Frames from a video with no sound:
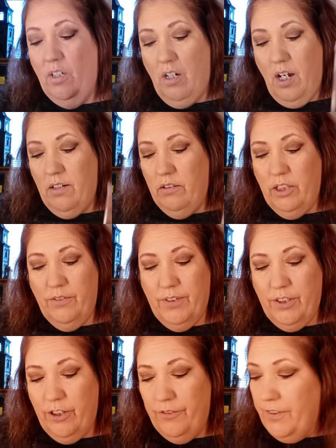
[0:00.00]
I don't even
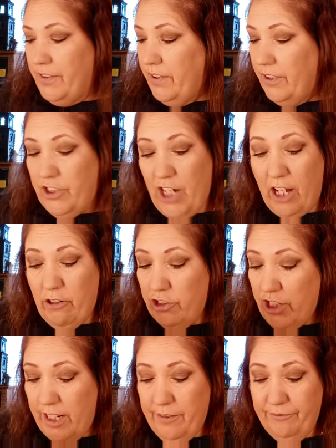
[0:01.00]
know if it's a shadow
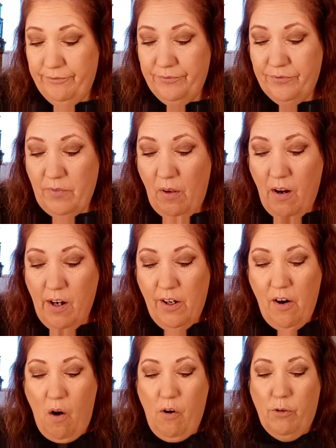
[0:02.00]
shade
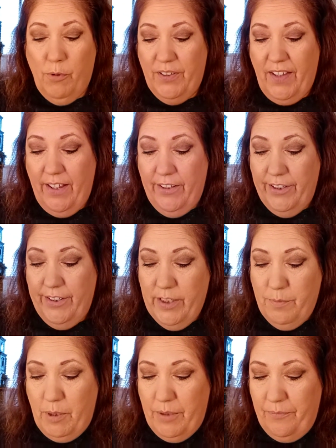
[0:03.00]
or what the hell it is,
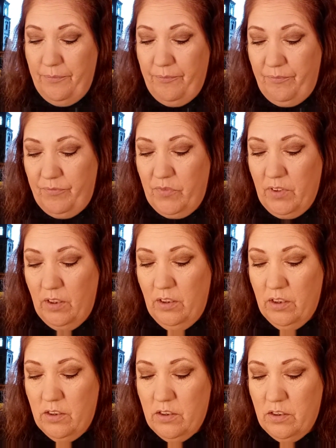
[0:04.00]
but it
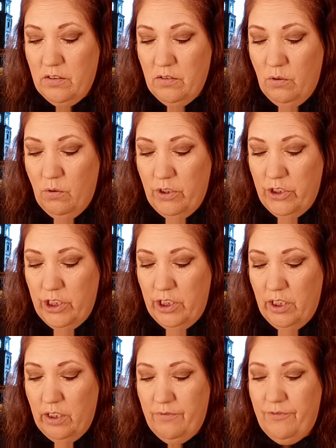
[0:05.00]
looks
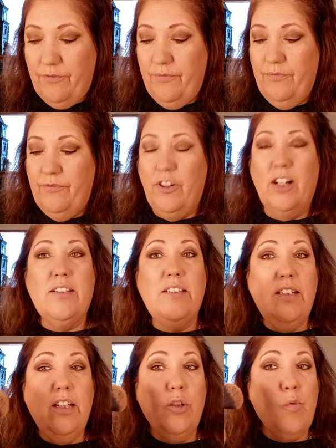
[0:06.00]
orangey and
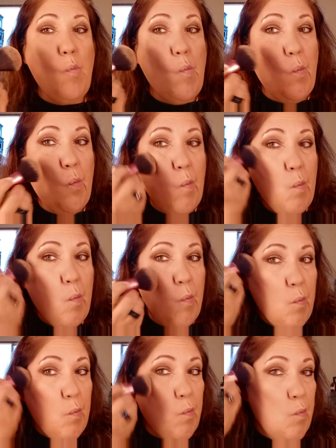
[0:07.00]
frosty, and
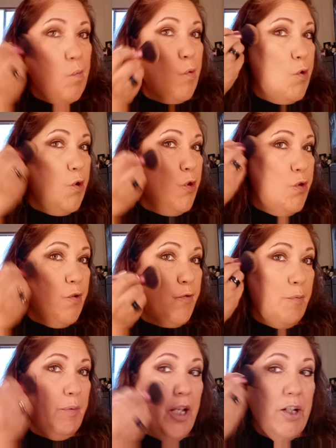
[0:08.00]
I'm going to use it for
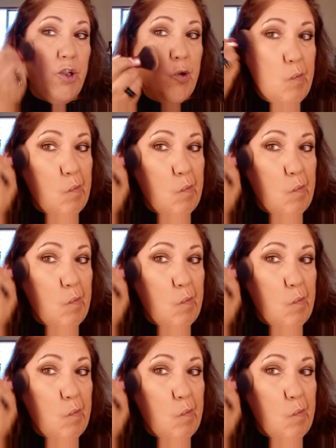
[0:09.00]
blush.